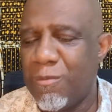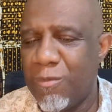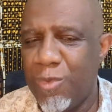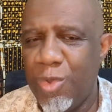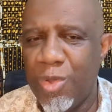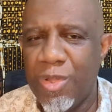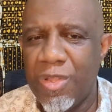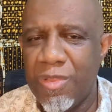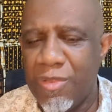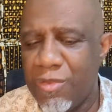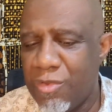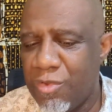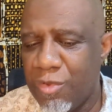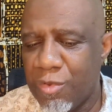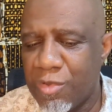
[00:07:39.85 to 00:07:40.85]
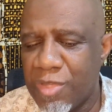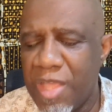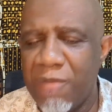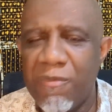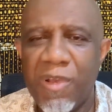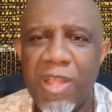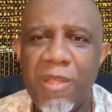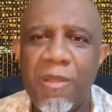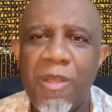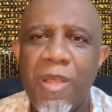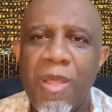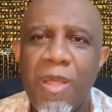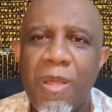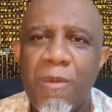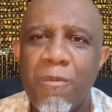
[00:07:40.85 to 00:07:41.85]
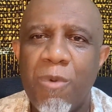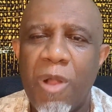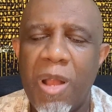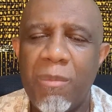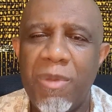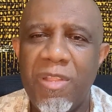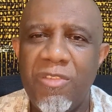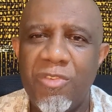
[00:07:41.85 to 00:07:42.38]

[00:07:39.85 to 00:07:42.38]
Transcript: You can safely probably